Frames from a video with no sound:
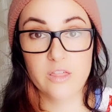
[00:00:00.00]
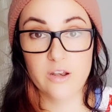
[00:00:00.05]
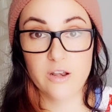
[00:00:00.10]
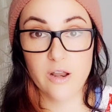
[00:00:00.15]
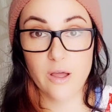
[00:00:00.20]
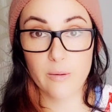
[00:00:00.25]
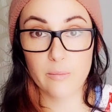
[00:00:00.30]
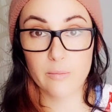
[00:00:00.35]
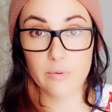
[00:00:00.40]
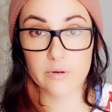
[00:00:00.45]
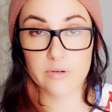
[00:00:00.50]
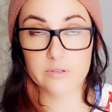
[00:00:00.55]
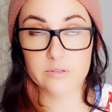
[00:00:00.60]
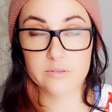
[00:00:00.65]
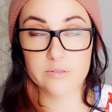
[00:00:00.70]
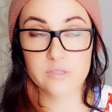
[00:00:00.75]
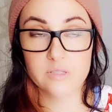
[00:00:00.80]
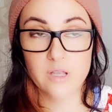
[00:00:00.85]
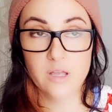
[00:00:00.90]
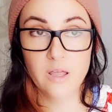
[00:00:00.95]
the
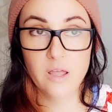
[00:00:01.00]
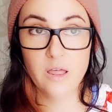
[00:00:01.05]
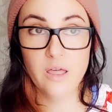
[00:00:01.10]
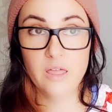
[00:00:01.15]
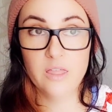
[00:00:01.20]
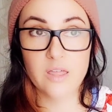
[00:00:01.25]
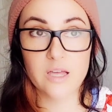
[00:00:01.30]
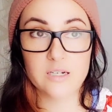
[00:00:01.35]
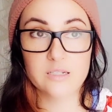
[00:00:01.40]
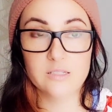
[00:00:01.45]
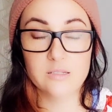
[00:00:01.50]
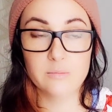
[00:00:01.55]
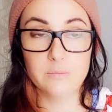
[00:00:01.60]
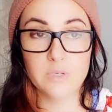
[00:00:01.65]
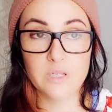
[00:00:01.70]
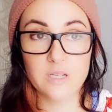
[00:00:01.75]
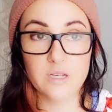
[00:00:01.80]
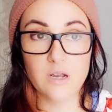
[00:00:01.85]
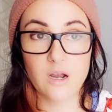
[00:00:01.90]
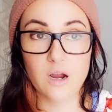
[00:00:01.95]
numbers that to
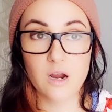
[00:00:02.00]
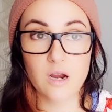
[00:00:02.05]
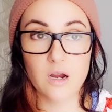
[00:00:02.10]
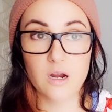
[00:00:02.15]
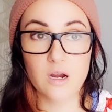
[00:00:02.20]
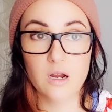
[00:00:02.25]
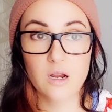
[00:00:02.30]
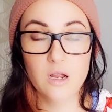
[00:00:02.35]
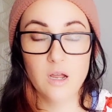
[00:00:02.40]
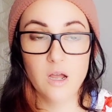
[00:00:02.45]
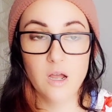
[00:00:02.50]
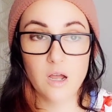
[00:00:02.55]
me are